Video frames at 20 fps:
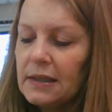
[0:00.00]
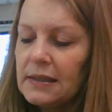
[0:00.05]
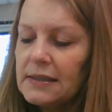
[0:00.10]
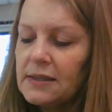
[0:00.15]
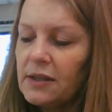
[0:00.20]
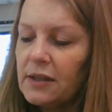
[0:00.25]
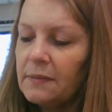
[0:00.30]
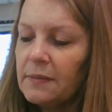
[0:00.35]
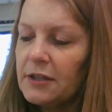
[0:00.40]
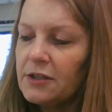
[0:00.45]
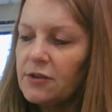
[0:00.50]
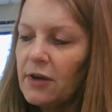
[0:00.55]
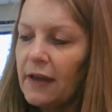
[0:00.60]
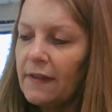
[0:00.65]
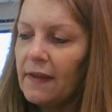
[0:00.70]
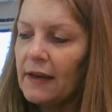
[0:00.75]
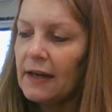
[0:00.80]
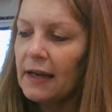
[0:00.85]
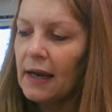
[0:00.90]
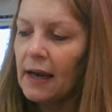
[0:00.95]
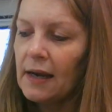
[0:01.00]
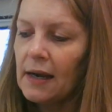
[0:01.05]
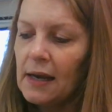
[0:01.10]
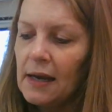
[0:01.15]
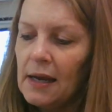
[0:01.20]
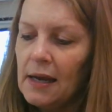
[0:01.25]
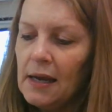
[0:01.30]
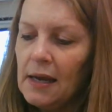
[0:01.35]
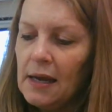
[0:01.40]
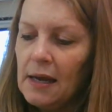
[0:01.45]
So let me try that again.
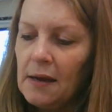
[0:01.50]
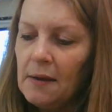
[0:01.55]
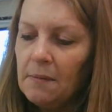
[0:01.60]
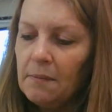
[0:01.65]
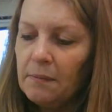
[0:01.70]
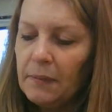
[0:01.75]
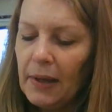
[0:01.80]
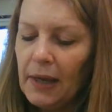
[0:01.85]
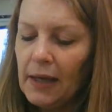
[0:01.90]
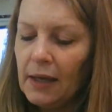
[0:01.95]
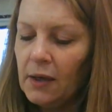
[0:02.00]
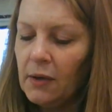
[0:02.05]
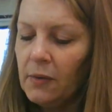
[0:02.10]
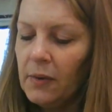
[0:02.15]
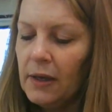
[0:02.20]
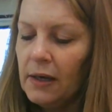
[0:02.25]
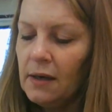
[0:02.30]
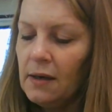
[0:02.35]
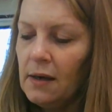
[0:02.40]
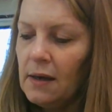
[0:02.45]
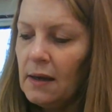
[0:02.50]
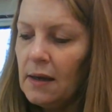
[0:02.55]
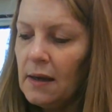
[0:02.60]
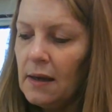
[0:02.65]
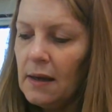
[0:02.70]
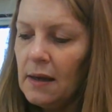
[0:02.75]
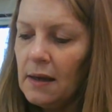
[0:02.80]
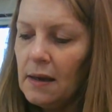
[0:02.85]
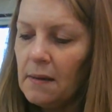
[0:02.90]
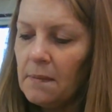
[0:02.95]
Penguin,
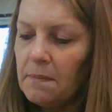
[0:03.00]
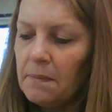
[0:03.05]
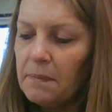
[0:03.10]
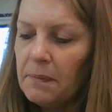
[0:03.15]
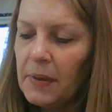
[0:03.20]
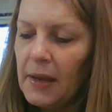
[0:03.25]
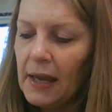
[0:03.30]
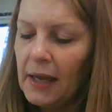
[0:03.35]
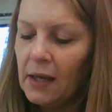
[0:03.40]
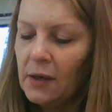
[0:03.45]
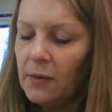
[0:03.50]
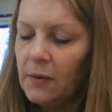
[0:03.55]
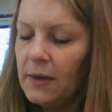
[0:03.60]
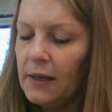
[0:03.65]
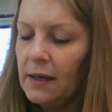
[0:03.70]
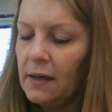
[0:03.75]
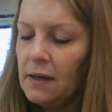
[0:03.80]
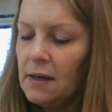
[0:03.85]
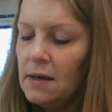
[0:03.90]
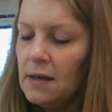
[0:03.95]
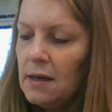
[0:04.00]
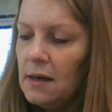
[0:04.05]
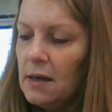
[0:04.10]
penguin,